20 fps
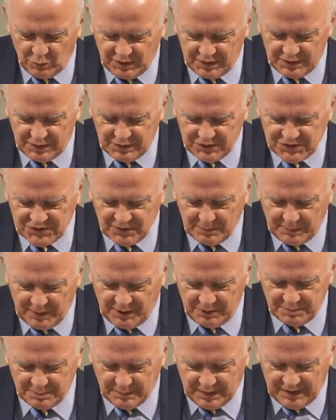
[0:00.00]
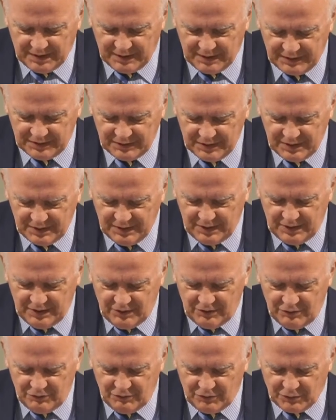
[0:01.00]
witness about man,
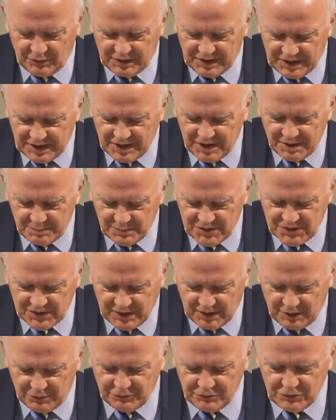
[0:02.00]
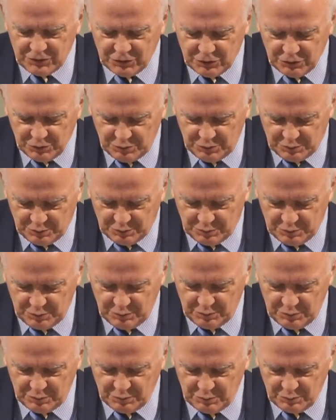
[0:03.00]
for he himself
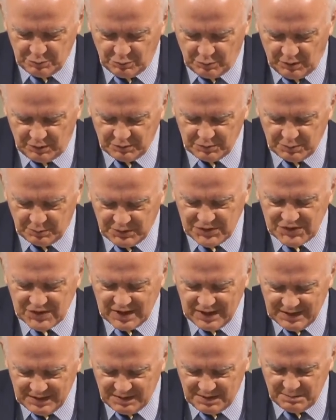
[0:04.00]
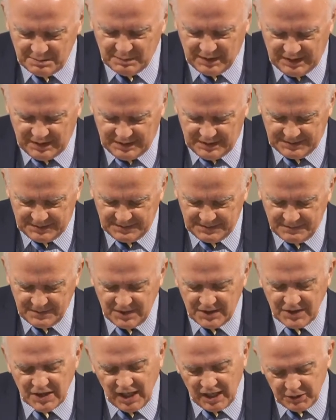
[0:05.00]
knew what was in man.
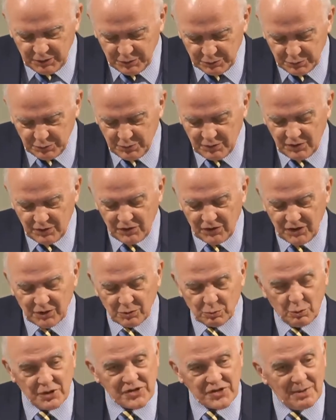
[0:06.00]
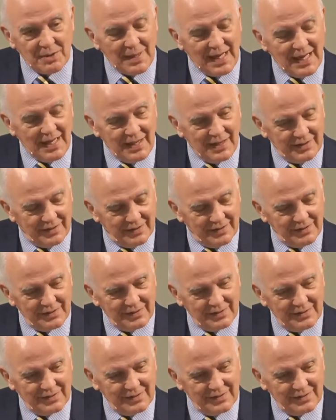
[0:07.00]
Now there was a man.